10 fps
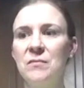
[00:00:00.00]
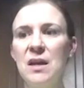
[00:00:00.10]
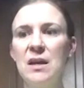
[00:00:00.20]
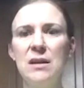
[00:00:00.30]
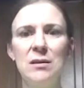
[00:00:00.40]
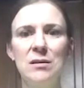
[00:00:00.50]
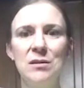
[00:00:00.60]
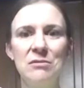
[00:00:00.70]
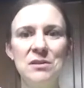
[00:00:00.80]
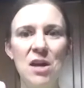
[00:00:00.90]
And
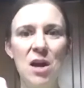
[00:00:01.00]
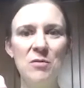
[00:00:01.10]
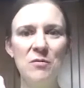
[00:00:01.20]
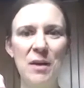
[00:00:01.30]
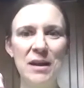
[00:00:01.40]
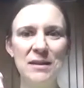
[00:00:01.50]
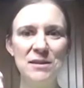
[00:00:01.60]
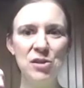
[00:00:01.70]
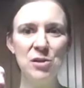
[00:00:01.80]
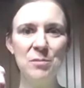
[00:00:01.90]
the top of mine is a
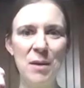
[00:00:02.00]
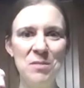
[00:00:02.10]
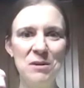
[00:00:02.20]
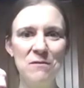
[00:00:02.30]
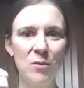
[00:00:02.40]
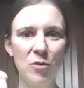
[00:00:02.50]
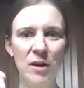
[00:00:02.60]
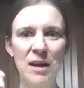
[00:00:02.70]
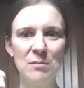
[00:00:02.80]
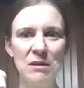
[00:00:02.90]
little bumpy from where I
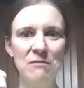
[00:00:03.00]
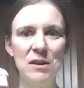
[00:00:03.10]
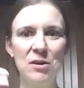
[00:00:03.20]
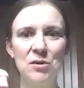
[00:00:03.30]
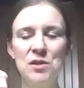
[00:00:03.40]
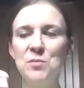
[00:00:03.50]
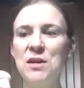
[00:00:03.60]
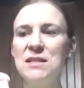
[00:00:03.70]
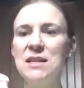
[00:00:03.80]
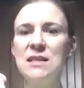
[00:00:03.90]
had my fingers
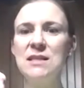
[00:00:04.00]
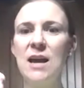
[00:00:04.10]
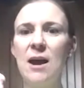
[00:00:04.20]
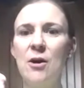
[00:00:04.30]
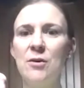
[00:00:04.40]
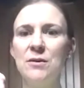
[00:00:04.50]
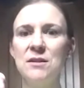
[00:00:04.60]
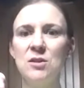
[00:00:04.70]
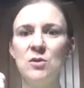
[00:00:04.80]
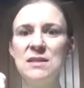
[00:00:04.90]
pressing the towel to
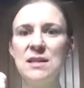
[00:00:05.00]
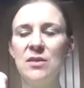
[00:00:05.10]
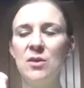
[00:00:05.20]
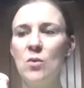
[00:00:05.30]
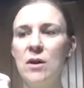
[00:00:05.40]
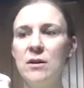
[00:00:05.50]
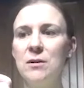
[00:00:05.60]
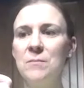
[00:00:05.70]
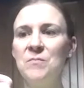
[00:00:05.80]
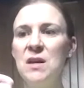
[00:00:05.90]
squeeze out the water.
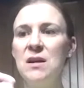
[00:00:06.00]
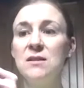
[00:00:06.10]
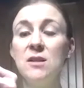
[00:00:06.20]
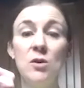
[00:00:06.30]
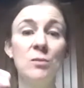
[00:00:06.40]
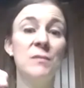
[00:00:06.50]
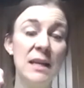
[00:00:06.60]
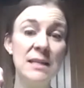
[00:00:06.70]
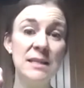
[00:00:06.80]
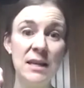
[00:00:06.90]
So like
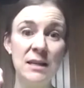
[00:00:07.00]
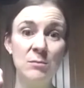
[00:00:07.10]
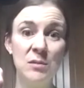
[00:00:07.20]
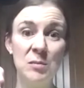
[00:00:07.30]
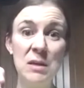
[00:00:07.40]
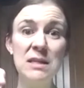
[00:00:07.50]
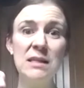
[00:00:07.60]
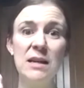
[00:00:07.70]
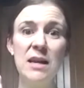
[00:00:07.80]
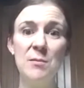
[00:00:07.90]
I said, depending
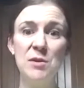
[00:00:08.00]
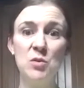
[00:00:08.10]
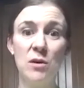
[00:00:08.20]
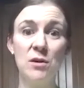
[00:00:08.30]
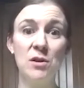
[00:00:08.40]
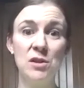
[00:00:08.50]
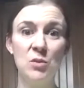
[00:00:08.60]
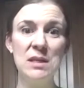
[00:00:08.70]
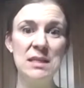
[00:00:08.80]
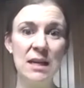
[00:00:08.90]
on how much water you
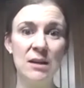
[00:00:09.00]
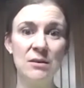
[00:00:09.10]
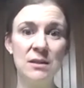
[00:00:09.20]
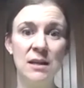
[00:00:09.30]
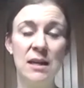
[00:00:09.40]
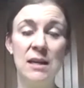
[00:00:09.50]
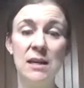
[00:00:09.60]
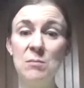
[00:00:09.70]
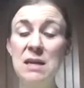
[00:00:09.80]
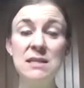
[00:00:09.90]
squeezed out,
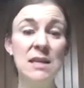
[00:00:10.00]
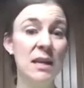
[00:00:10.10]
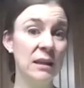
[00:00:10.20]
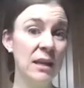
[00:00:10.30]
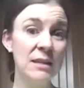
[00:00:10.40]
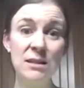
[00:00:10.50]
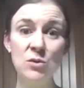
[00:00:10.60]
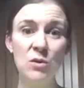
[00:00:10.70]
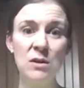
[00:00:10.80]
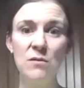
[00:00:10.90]
it may take less than
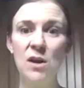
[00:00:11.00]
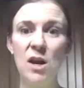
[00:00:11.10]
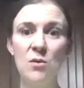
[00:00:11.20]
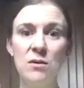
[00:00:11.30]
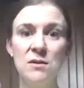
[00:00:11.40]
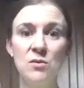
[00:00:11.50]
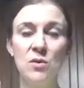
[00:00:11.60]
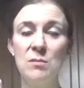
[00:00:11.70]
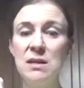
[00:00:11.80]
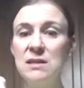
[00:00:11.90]
24 hours or
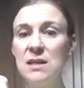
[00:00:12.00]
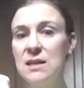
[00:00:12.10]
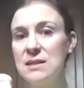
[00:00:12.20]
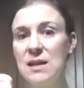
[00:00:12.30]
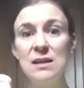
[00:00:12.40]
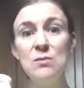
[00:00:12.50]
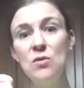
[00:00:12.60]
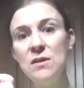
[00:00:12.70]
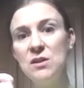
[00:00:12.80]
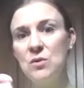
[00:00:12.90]
it may take slightly more
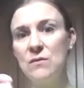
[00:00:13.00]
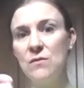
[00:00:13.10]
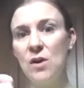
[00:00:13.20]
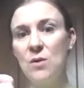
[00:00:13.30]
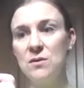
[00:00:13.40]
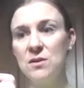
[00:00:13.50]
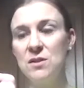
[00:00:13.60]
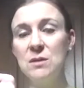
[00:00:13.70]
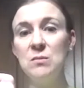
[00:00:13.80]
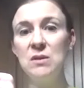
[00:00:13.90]
than 24 hours
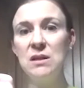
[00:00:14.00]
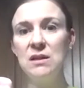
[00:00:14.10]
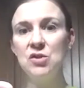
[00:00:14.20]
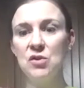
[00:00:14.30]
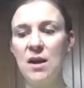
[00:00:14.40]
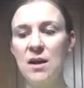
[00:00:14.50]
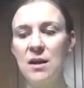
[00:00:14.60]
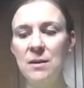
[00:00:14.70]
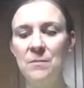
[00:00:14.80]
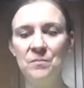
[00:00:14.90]
to completely dry
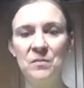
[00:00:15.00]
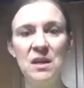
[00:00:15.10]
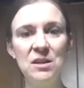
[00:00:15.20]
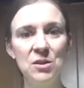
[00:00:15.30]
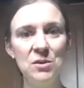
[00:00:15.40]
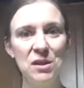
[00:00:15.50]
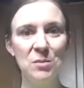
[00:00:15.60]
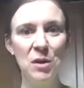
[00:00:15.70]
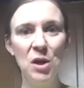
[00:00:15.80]
into some